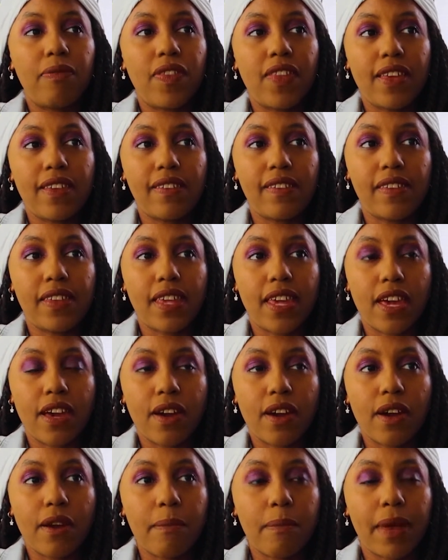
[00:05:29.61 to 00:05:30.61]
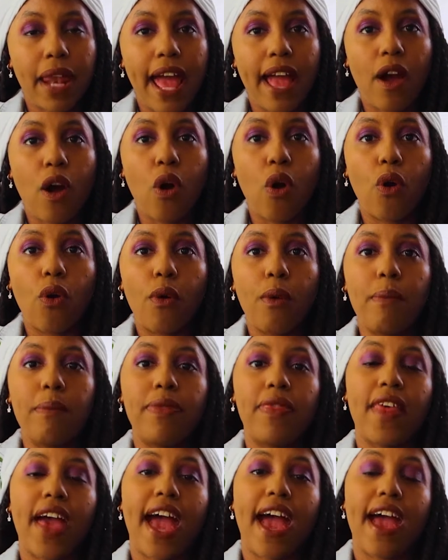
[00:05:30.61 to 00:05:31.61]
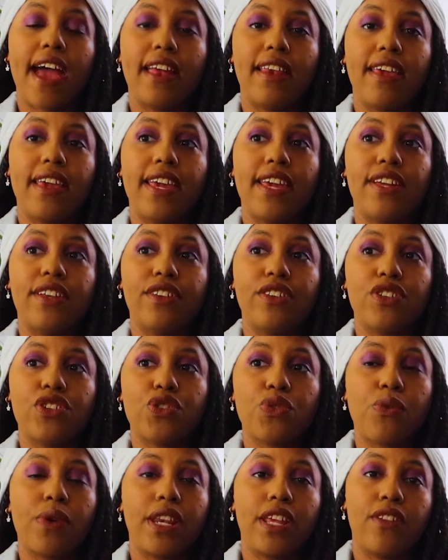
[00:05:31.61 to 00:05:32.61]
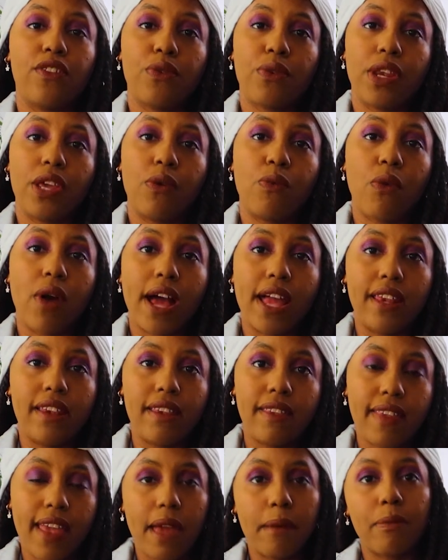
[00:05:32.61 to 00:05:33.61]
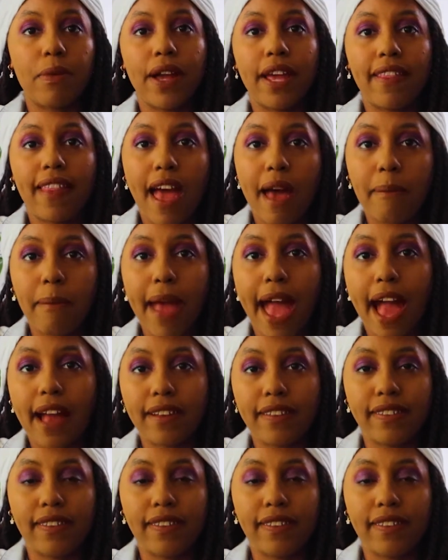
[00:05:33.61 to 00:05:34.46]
this year, but I hope that in 2021 they bring that back.